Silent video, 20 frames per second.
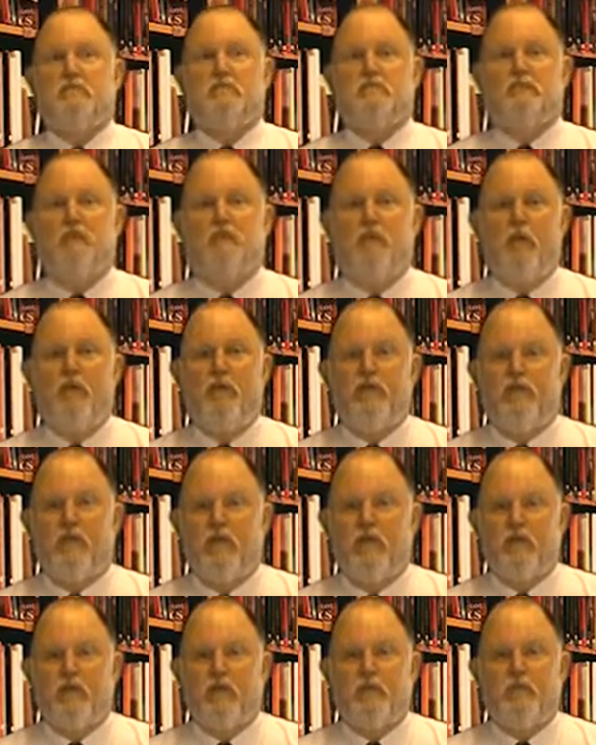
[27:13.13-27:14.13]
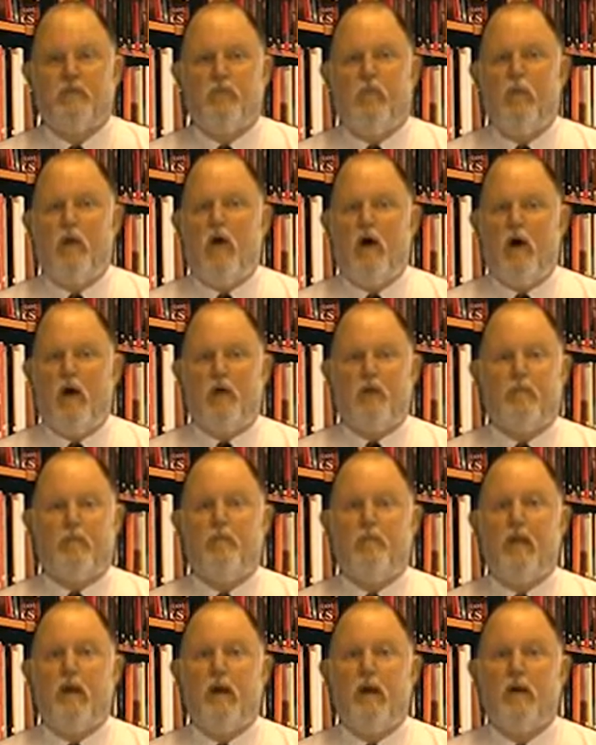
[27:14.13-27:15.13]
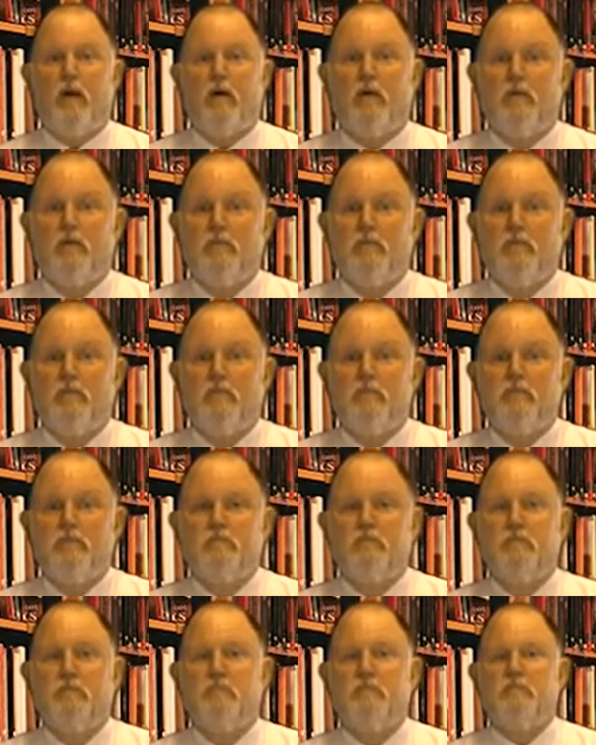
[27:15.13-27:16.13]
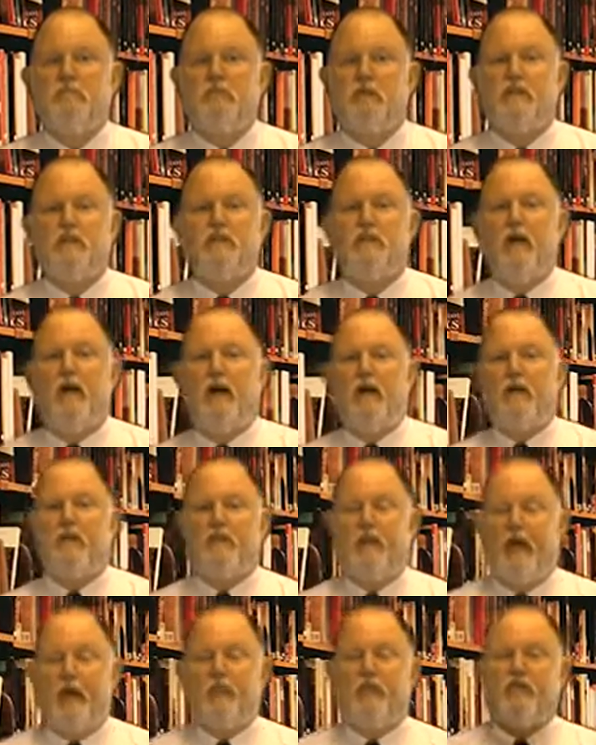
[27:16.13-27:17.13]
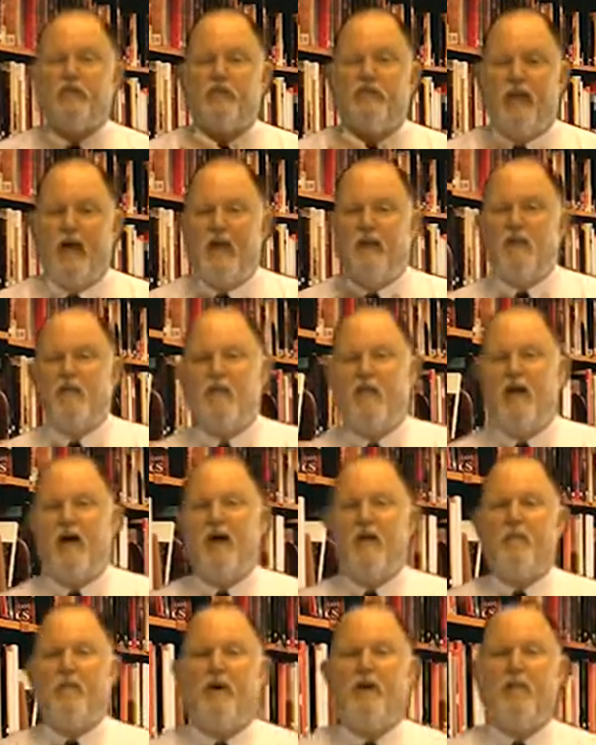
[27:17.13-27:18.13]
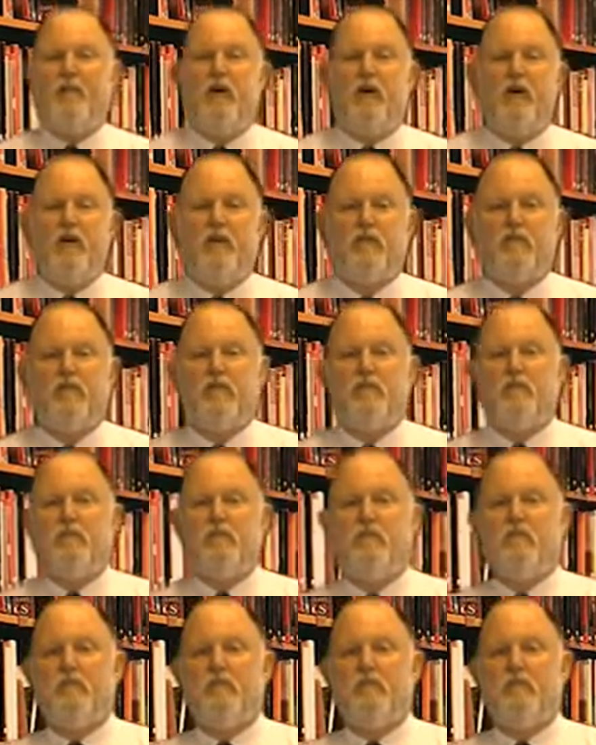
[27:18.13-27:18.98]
Sports drink, water, beer, doesn't matter. That will satisfy my thirst.